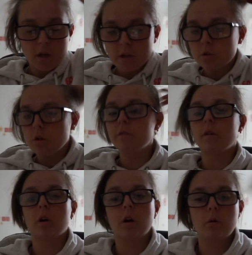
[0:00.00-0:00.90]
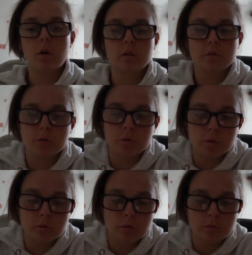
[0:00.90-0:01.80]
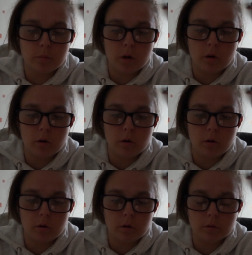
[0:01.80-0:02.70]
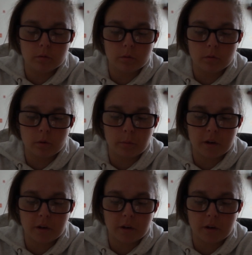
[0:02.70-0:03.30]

So if I go onto my hold on,